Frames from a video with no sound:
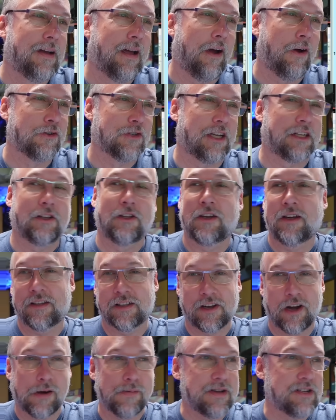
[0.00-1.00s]
I was like looking at the
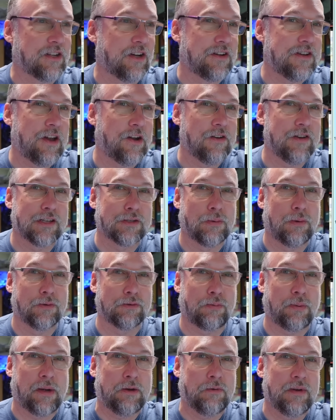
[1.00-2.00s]
comments on here, and this one
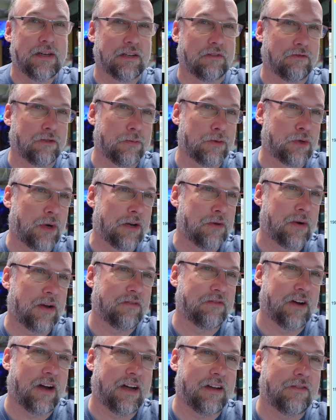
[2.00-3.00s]
was pretty recent from
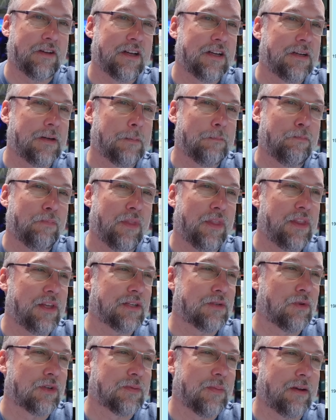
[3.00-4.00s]
2025.
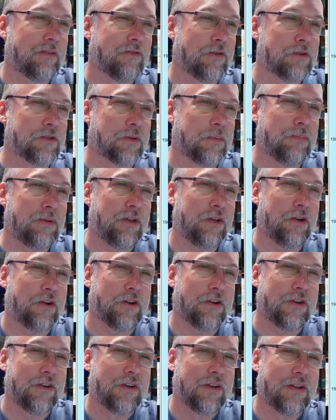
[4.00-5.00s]
This was my first
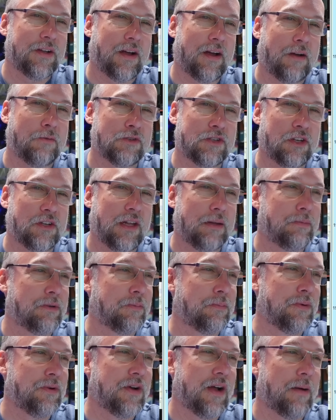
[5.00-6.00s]
computer. I was still able to
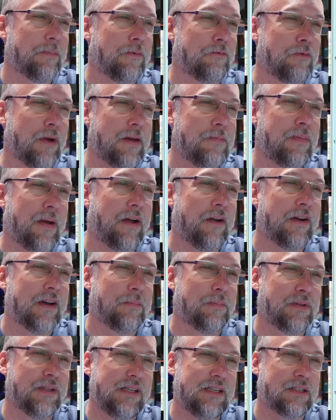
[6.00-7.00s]
boot up Red Baron and
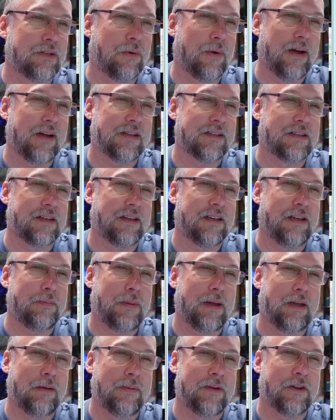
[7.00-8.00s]
Police Quest, and they
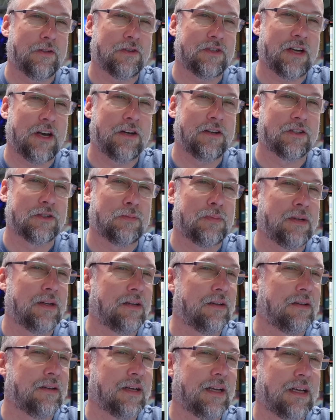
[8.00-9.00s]
may have been other titles,
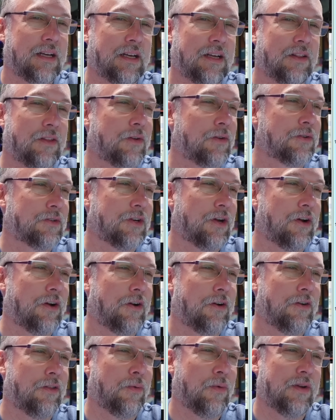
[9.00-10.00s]
but those
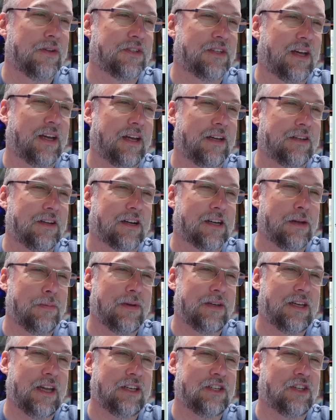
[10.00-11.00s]
are the ones I had
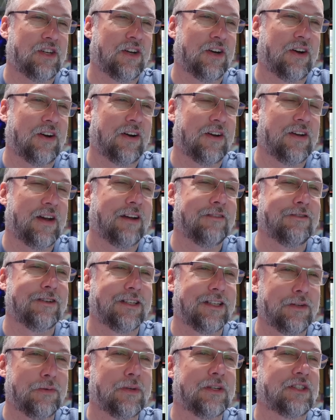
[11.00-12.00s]
documentation on. I
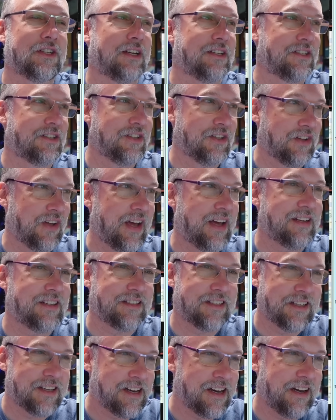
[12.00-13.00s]
really wish I still had it
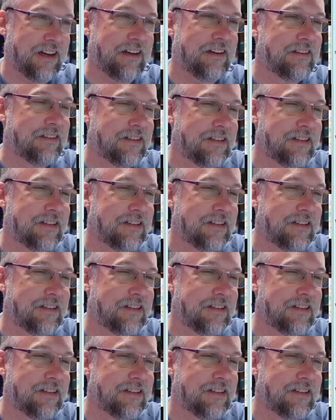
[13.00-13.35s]
today.